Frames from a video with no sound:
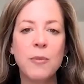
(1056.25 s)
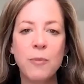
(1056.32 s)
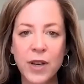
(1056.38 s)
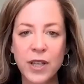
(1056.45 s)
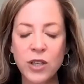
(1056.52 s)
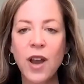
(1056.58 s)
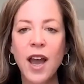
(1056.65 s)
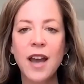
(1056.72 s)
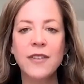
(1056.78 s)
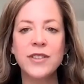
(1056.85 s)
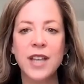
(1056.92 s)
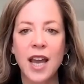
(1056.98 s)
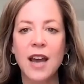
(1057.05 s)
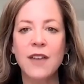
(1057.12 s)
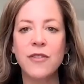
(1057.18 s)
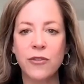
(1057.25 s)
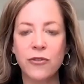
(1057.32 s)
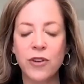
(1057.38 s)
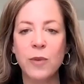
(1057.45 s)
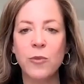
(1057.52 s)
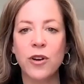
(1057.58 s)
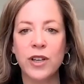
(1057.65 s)
But you have to have a
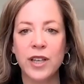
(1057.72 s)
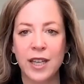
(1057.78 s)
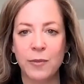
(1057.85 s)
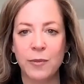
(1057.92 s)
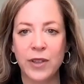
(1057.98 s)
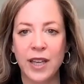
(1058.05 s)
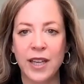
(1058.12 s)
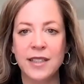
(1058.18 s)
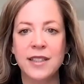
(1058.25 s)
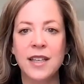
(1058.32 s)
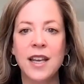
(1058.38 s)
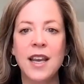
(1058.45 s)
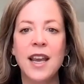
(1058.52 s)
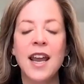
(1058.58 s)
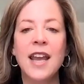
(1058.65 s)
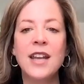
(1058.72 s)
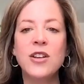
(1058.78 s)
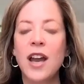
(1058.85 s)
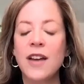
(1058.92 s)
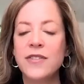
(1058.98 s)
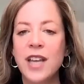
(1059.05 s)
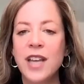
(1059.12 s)
framework in place and you
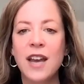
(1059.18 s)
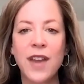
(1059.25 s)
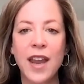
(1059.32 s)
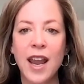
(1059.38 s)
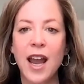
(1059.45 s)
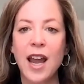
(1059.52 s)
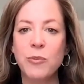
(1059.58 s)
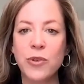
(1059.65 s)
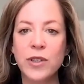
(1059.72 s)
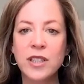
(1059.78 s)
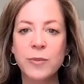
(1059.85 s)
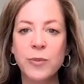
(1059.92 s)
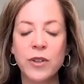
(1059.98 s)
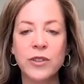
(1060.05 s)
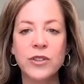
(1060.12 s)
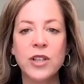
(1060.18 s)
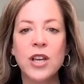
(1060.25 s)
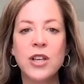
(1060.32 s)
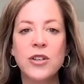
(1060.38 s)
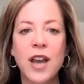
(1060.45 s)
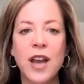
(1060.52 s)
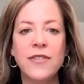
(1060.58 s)
have to have AI principles.
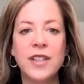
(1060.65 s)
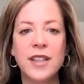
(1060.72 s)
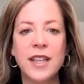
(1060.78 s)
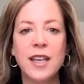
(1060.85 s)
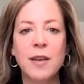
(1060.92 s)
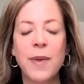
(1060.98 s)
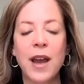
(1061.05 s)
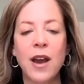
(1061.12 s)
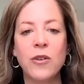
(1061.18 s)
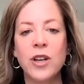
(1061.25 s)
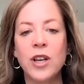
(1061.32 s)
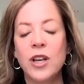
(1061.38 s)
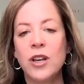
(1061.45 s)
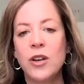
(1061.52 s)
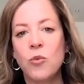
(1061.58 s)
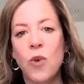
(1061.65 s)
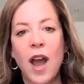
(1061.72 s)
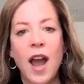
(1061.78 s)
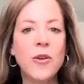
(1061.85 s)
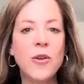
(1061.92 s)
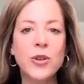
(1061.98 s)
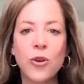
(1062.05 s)
You have to think about
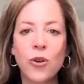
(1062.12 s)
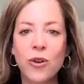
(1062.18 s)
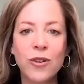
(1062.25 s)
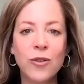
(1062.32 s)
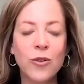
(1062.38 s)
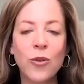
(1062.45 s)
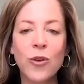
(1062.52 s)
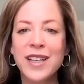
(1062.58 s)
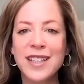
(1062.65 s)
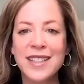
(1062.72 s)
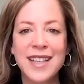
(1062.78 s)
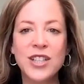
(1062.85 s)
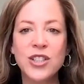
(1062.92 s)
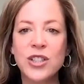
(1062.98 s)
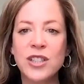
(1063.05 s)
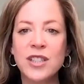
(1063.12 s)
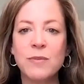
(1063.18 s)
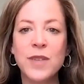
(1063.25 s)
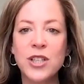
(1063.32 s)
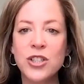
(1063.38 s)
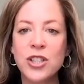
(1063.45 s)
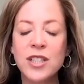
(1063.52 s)
how your organization's
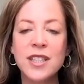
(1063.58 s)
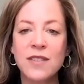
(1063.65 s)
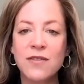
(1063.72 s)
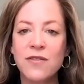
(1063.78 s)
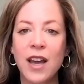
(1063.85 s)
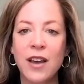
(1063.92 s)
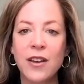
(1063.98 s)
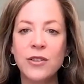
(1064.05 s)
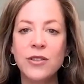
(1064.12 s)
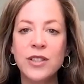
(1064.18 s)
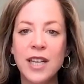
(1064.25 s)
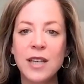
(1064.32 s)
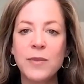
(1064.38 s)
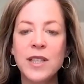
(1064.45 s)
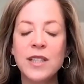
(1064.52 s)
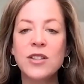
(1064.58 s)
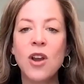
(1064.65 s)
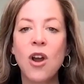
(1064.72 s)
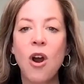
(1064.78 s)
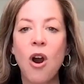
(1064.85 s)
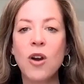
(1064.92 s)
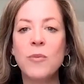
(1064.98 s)
missions and value statements
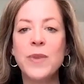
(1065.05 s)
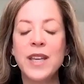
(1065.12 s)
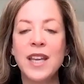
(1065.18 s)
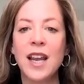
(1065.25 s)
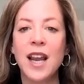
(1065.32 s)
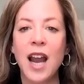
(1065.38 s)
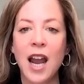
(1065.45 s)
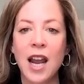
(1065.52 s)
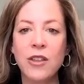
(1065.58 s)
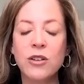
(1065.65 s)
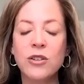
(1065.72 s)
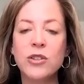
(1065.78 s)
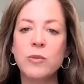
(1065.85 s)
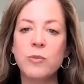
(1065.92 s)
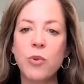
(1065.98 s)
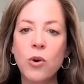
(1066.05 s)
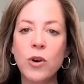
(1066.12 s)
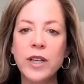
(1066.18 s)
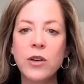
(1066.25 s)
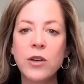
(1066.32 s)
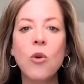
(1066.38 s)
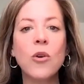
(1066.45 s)
are being either
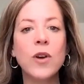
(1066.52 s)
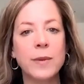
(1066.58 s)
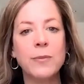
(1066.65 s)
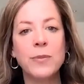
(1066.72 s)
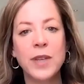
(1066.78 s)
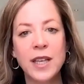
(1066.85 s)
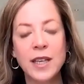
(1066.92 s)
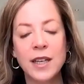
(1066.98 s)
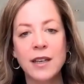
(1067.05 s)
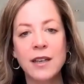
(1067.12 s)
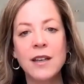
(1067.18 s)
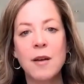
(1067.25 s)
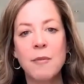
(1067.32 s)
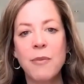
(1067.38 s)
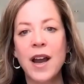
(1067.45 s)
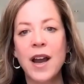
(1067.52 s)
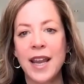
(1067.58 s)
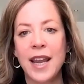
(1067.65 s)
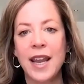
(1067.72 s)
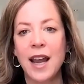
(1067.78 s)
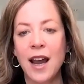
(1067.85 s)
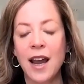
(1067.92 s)
supported or impeded by
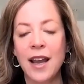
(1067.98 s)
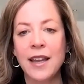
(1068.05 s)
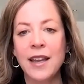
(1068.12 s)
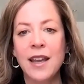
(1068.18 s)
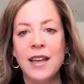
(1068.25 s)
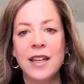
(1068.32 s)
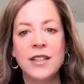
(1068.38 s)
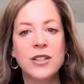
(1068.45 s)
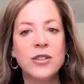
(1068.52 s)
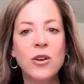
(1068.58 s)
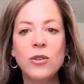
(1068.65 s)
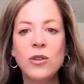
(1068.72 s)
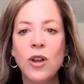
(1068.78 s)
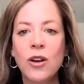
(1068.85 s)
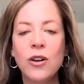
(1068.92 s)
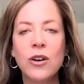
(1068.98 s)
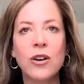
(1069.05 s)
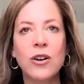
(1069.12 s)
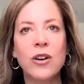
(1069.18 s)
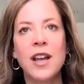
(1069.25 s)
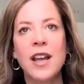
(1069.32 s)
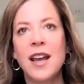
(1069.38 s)
AI. It's no
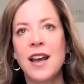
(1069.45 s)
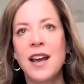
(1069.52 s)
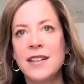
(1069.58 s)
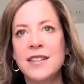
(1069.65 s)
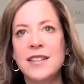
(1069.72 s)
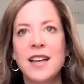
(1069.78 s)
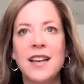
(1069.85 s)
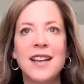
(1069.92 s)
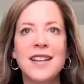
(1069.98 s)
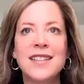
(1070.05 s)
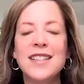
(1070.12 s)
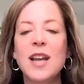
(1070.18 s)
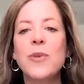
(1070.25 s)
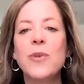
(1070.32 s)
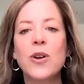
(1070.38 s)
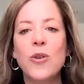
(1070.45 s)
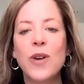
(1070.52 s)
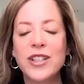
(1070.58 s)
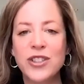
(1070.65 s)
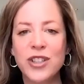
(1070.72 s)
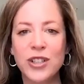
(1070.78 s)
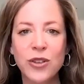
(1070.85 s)
longer a, a separate
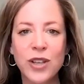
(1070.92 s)
question.